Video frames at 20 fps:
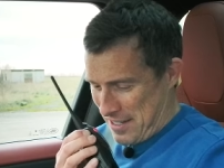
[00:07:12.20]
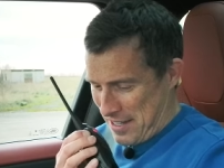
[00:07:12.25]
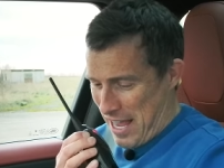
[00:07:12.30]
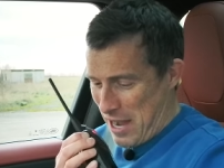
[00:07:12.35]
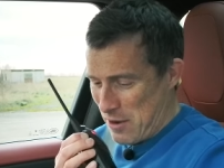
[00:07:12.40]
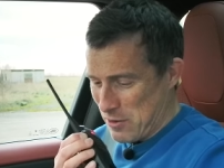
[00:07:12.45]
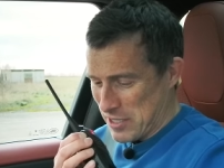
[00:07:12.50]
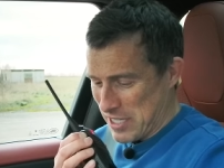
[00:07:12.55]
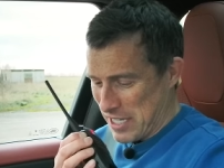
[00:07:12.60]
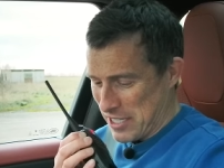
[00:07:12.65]

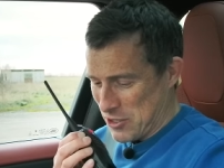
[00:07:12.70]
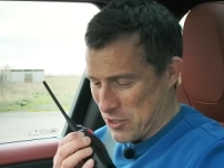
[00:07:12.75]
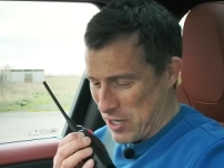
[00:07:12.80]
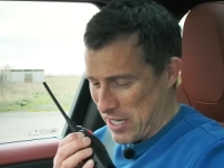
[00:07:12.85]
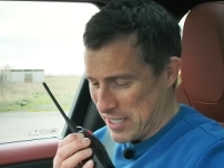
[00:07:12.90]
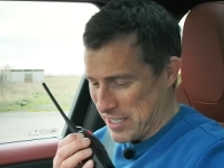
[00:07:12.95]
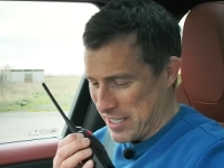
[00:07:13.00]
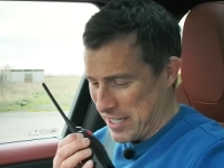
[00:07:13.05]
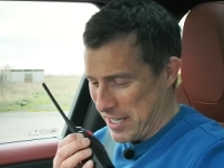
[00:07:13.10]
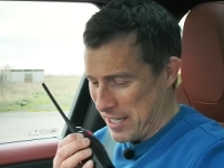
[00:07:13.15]
That was
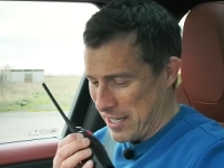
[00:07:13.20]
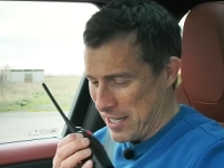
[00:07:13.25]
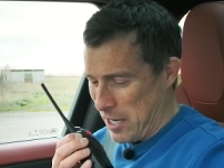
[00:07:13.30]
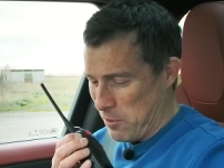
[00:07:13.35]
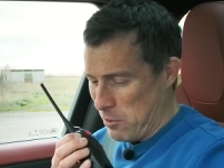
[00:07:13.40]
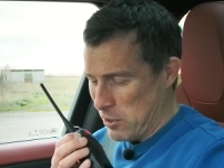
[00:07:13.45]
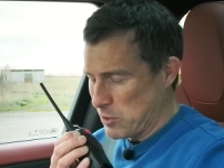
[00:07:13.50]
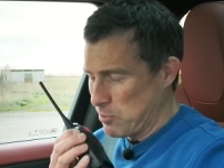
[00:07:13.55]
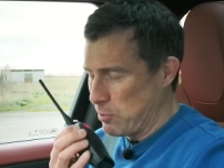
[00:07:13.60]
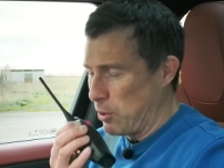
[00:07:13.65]
interesting. I
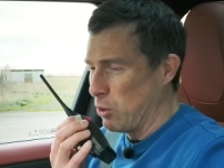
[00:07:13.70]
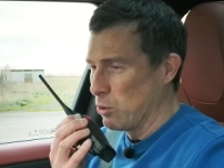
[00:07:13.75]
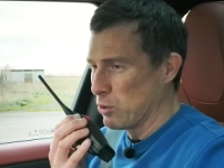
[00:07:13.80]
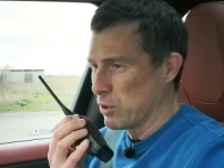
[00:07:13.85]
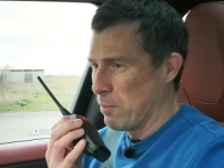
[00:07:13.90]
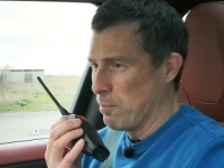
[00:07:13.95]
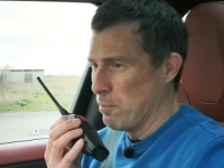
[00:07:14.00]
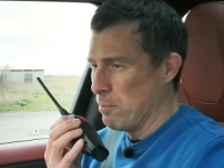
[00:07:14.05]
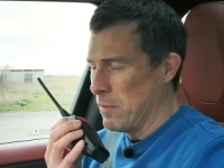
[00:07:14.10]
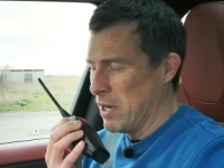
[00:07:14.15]
almost
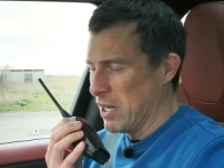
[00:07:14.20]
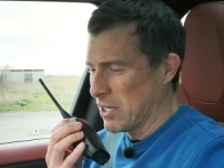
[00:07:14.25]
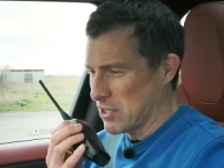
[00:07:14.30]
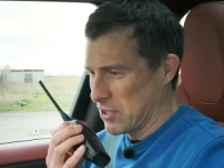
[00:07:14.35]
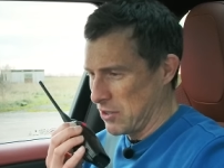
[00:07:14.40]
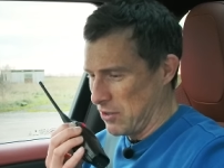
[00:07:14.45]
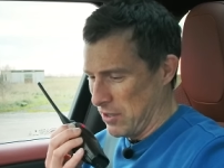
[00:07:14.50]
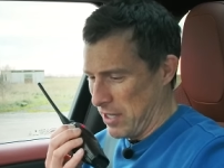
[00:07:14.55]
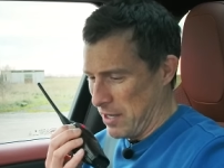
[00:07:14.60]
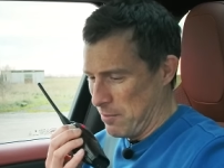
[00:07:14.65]
pulled a
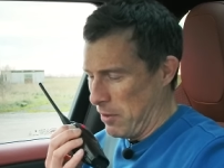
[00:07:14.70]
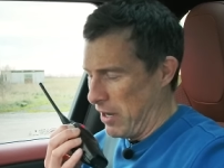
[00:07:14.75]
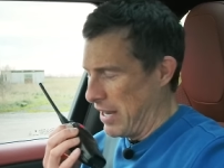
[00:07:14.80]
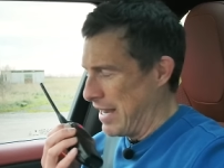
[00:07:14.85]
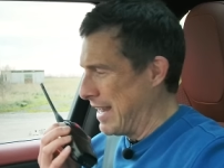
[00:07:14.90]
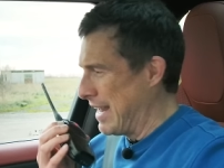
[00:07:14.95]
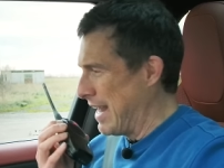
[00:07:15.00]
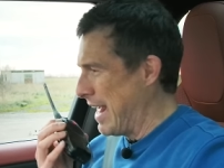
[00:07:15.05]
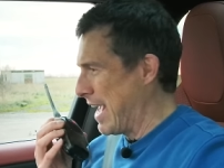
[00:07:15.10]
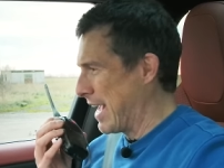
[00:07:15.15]
muscle in my
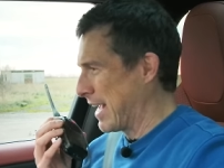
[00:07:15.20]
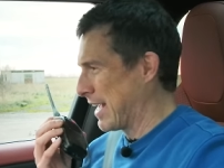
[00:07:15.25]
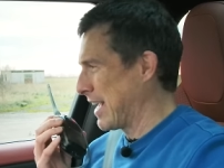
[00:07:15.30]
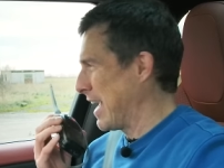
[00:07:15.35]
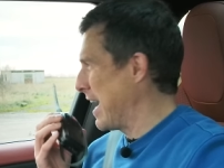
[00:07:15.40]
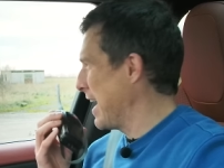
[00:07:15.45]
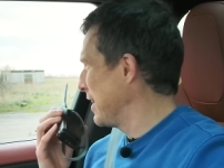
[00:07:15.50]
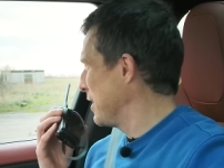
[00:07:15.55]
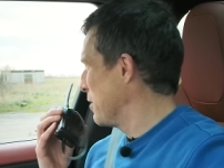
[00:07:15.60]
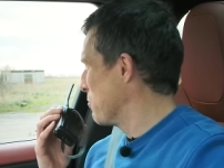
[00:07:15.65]
leg
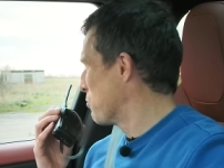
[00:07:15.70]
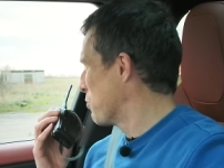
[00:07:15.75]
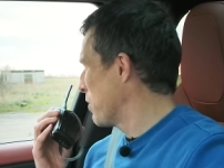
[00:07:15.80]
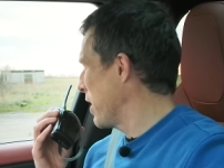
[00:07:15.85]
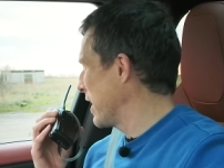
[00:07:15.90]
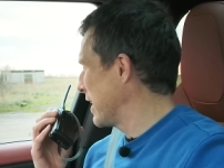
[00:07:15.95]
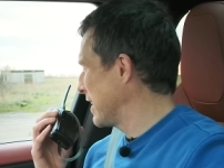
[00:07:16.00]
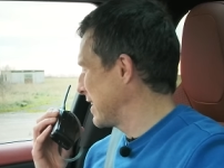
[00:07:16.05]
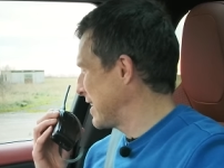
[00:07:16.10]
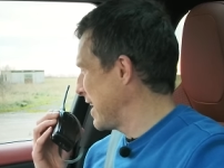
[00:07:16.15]
hitting the
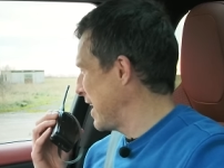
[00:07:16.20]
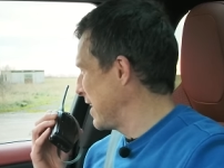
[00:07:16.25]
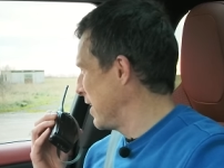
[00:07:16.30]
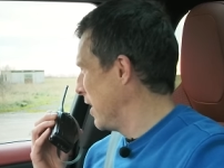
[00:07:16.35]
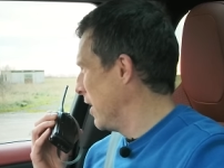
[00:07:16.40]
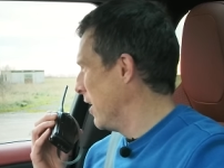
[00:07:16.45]
brake dead